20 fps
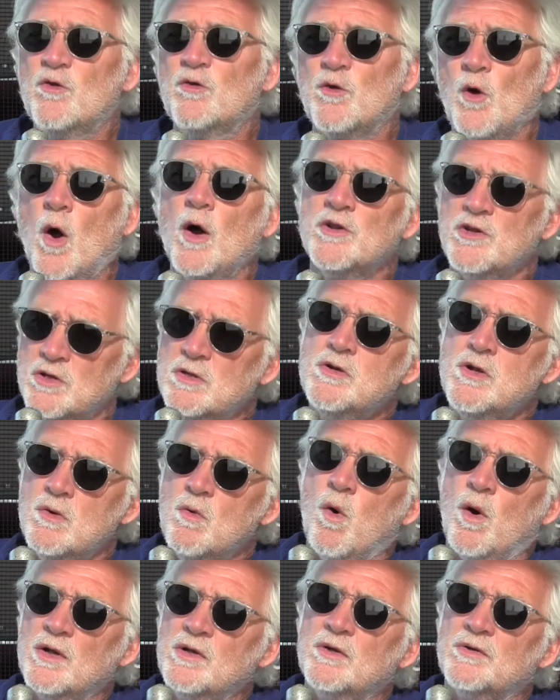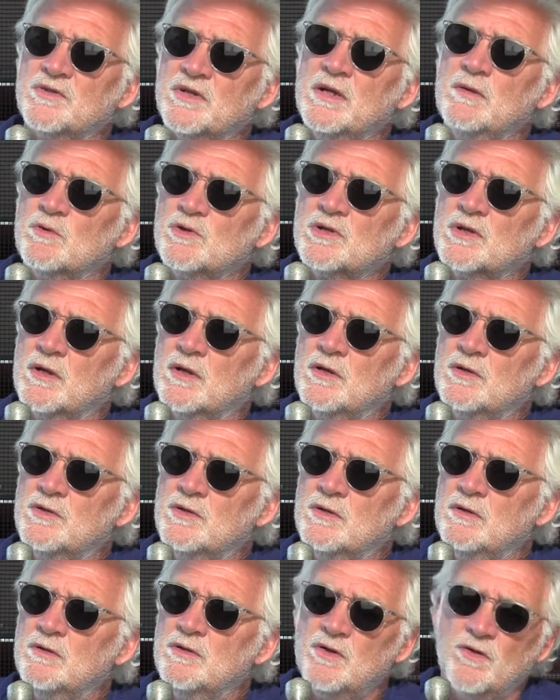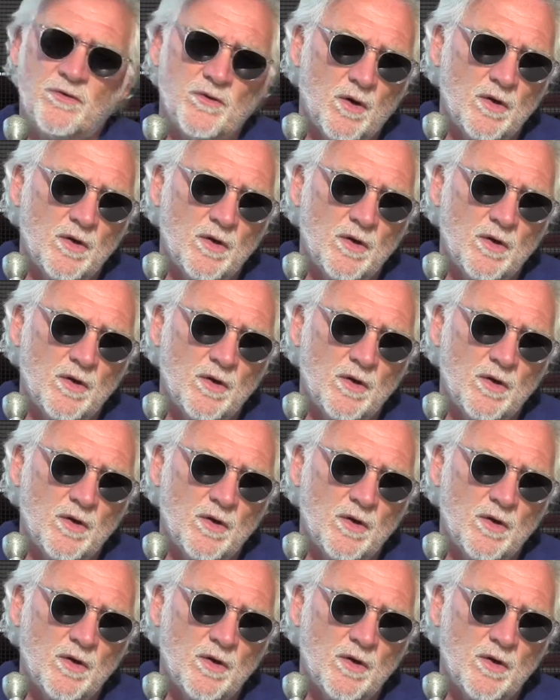thought you knew what your team was going to do and you right.